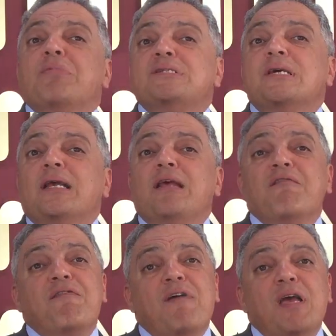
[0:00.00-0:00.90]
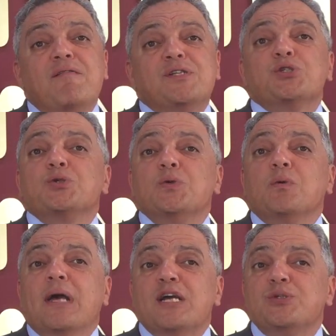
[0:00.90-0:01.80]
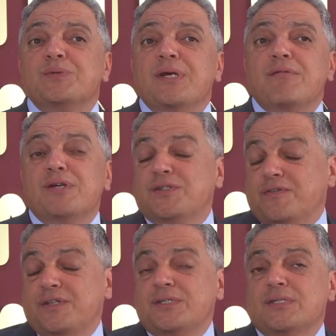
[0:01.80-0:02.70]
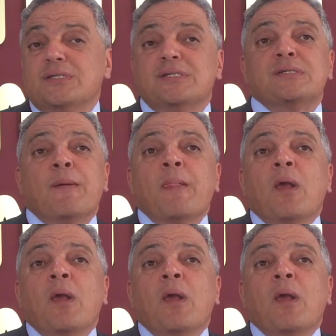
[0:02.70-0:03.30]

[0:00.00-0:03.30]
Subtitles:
particularly in favoured school catchment areas, for instance,